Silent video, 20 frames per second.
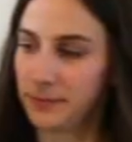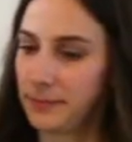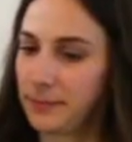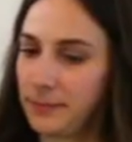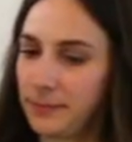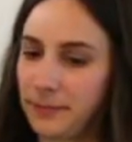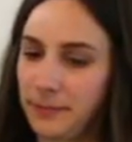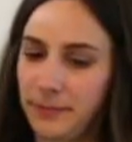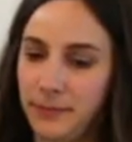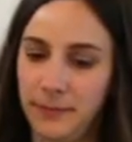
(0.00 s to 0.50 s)

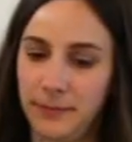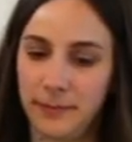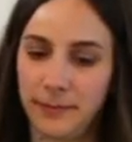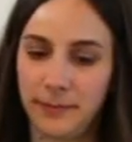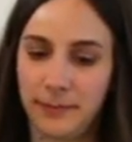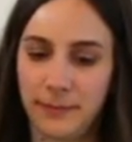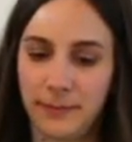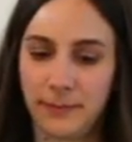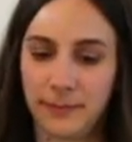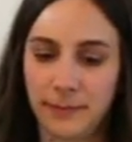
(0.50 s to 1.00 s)

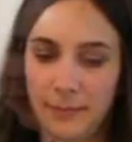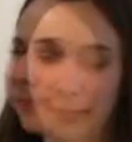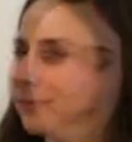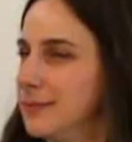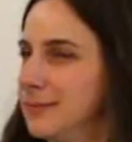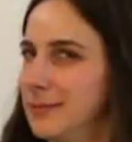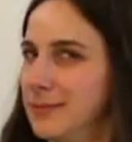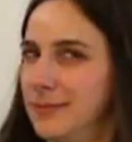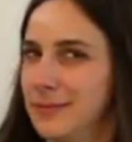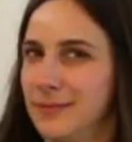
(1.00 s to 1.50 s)

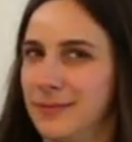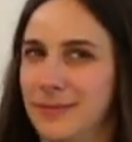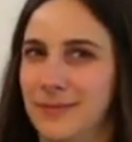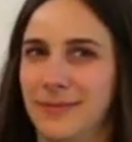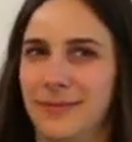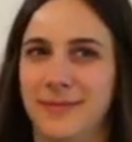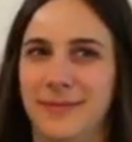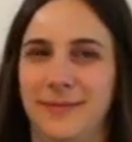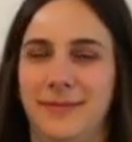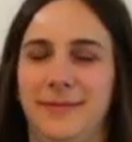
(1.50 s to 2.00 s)

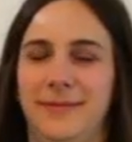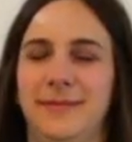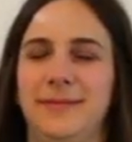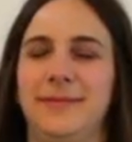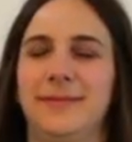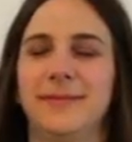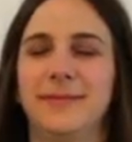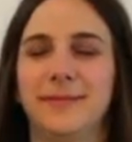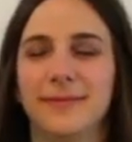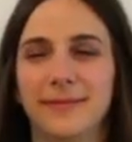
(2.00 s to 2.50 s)

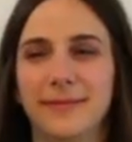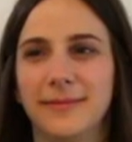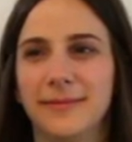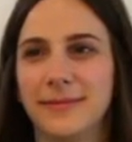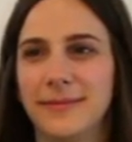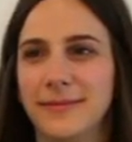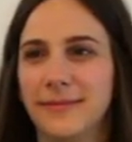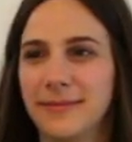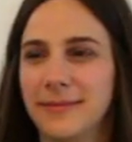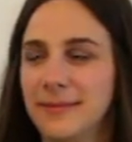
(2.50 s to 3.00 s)

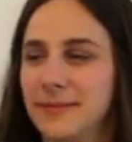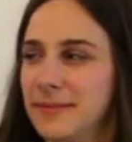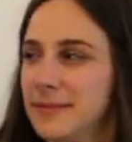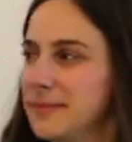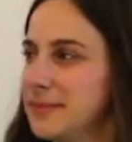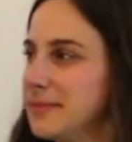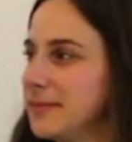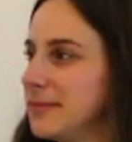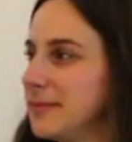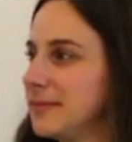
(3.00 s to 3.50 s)

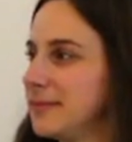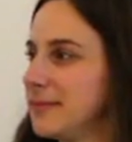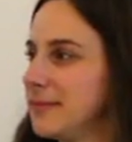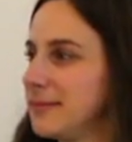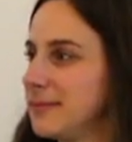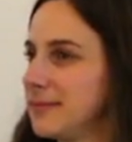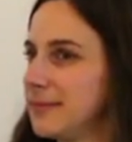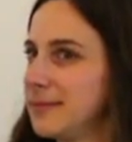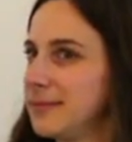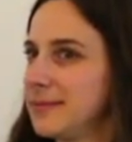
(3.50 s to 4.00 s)

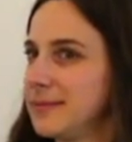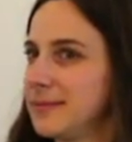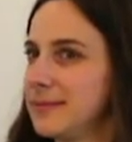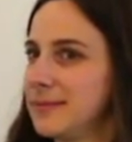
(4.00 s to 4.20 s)
(silent)